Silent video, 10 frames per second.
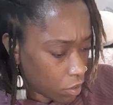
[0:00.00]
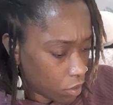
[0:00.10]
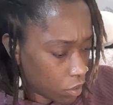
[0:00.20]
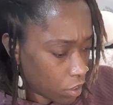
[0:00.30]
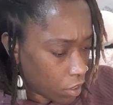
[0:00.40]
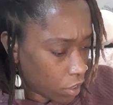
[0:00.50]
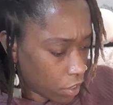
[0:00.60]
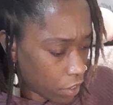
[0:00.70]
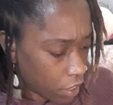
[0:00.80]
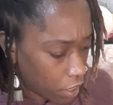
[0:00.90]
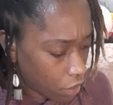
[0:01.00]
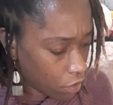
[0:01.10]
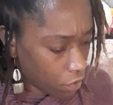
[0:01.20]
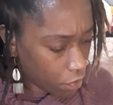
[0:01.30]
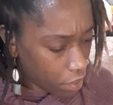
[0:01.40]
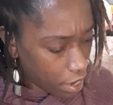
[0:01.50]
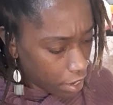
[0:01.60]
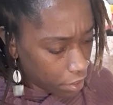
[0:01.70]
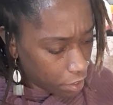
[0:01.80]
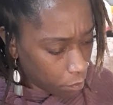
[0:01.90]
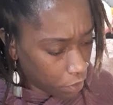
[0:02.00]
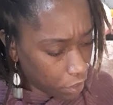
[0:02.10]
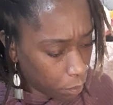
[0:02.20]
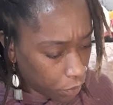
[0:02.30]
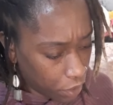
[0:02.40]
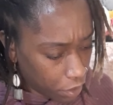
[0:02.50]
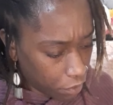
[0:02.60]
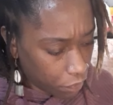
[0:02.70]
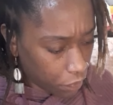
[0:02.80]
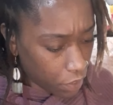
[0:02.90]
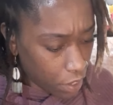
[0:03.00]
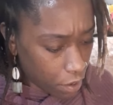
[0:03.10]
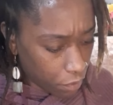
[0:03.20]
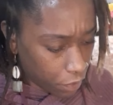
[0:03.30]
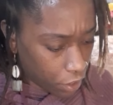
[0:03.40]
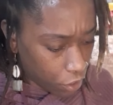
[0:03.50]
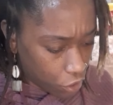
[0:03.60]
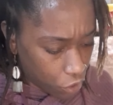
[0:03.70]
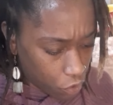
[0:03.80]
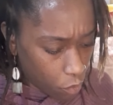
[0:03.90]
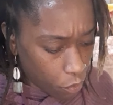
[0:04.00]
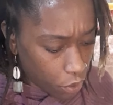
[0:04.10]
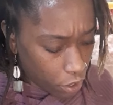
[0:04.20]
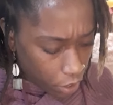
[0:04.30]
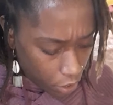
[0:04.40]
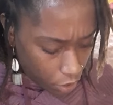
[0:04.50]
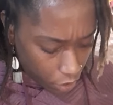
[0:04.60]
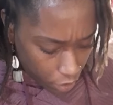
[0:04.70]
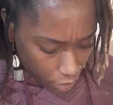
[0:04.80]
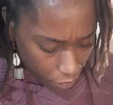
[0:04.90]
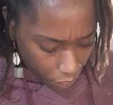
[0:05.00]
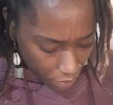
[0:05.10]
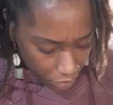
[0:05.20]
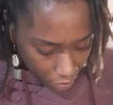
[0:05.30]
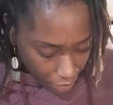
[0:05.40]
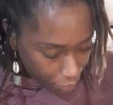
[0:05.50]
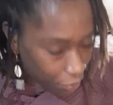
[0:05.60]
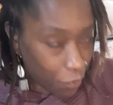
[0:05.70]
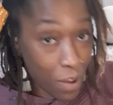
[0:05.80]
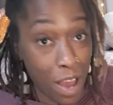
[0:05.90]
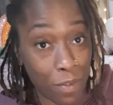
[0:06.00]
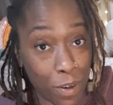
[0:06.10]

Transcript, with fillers: Let's get clarity on that. That manipulative love energy. No more investing in the five